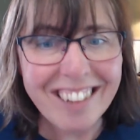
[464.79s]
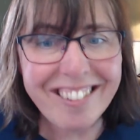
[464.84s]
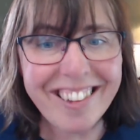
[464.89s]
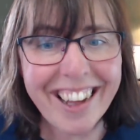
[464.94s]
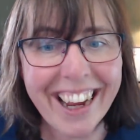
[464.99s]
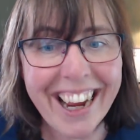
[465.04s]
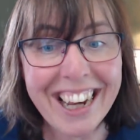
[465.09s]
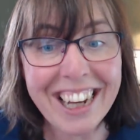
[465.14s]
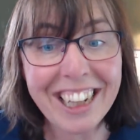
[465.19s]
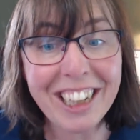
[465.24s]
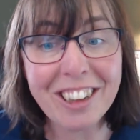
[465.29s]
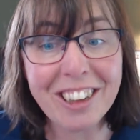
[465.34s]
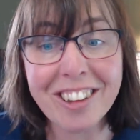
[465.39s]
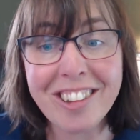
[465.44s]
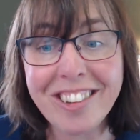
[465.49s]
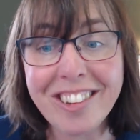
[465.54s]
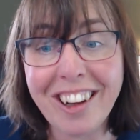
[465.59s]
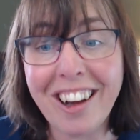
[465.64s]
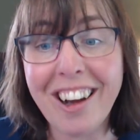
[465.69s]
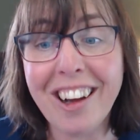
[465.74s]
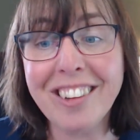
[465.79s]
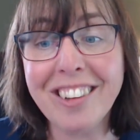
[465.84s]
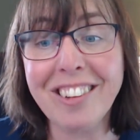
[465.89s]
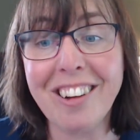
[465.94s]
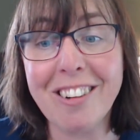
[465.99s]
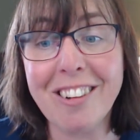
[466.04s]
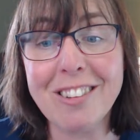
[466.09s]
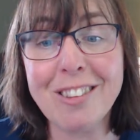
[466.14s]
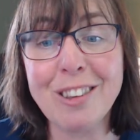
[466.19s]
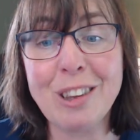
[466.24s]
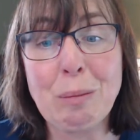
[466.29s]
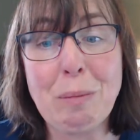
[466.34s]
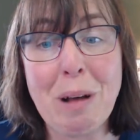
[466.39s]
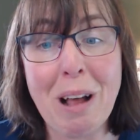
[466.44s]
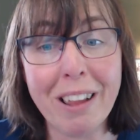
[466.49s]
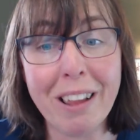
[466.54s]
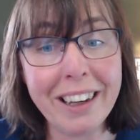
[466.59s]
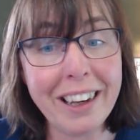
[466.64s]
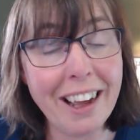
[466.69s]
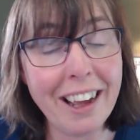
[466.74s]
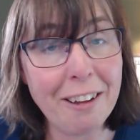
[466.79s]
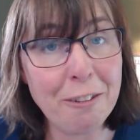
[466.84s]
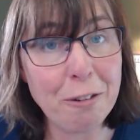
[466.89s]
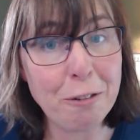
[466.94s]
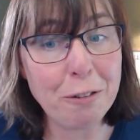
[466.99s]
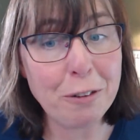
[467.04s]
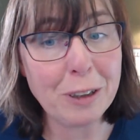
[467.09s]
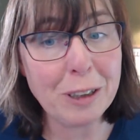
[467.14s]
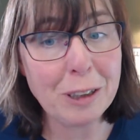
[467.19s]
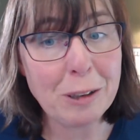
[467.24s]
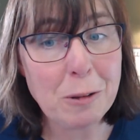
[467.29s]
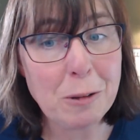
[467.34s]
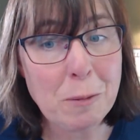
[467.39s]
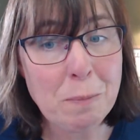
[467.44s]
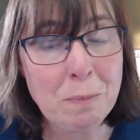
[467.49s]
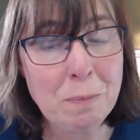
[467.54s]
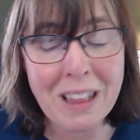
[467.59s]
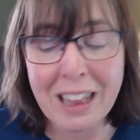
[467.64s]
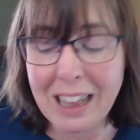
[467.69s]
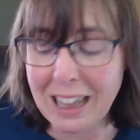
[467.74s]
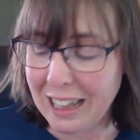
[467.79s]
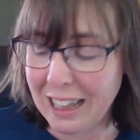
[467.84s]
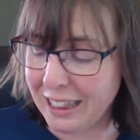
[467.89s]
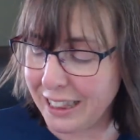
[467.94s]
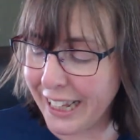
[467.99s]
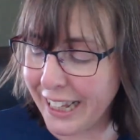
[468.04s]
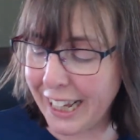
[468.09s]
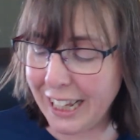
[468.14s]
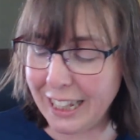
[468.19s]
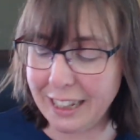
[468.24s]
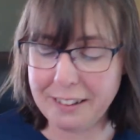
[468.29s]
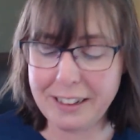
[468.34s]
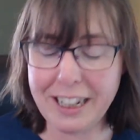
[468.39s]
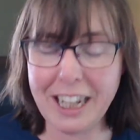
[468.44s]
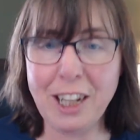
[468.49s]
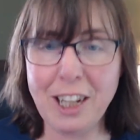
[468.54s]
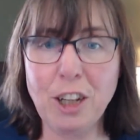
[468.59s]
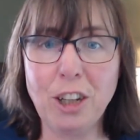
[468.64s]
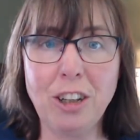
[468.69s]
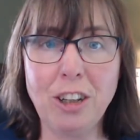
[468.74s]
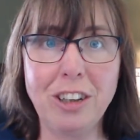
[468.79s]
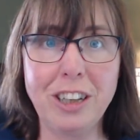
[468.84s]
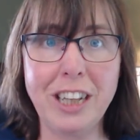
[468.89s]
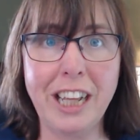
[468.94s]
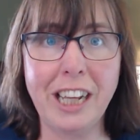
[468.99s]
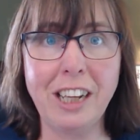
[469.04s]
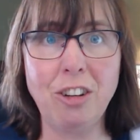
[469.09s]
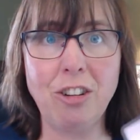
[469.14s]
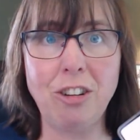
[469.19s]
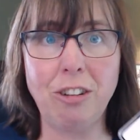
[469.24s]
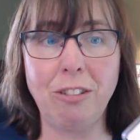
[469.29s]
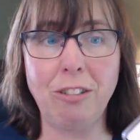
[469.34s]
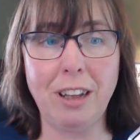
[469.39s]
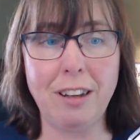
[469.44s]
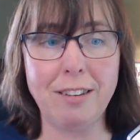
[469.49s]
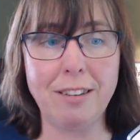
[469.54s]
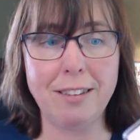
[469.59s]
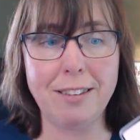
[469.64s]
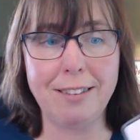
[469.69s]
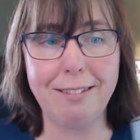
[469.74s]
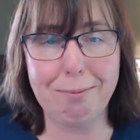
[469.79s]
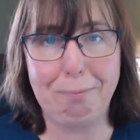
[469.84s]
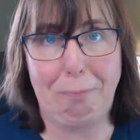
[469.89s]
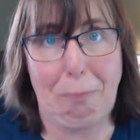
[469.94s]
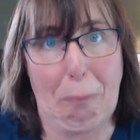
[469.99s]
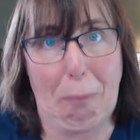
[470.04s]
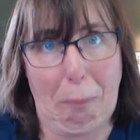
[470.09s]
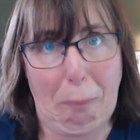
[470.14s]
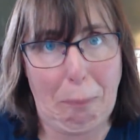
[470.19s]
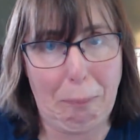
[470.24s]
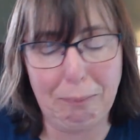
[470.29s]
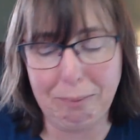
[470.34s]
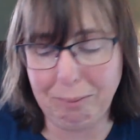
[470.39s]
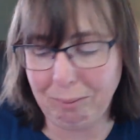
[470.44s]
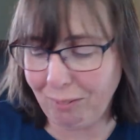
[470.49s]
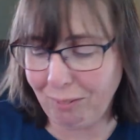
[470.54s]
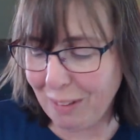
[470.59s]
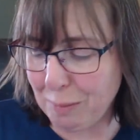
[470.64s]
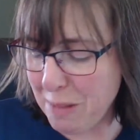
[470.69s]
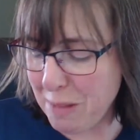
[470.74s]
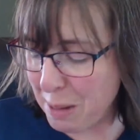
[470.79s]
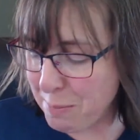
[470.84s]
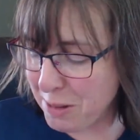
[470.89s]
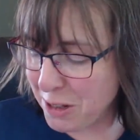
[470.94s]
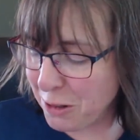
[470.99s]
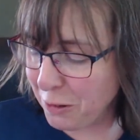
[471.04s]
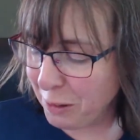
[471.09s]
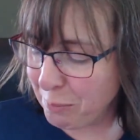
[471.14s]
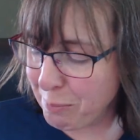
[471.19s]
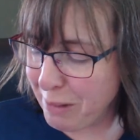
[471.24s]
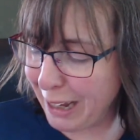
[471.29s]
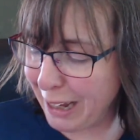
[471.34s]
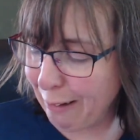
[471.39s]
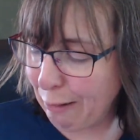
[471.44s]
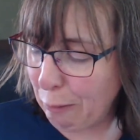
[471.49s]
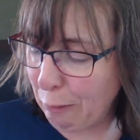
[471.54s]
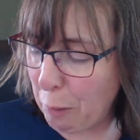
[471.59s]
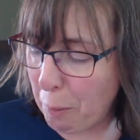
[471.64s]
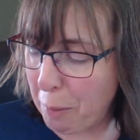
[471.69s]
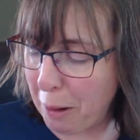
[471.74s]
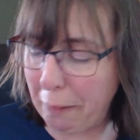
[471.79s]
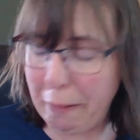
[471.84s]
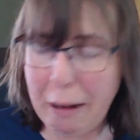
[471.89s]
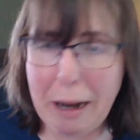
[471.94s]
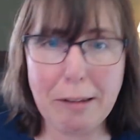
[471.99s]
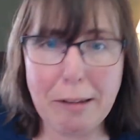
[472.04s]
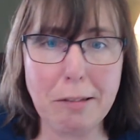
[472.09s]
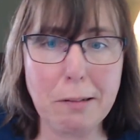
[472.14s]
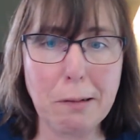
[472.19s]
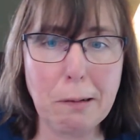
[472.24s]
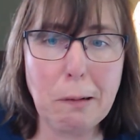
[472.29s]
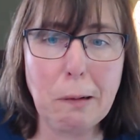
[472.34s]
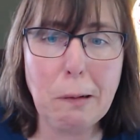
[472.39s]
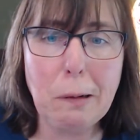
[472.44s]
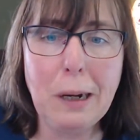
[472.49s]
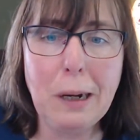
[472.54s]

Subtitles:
Diana, your dogs are small enough that they could do this. Maybe you can make it a little bit nicer.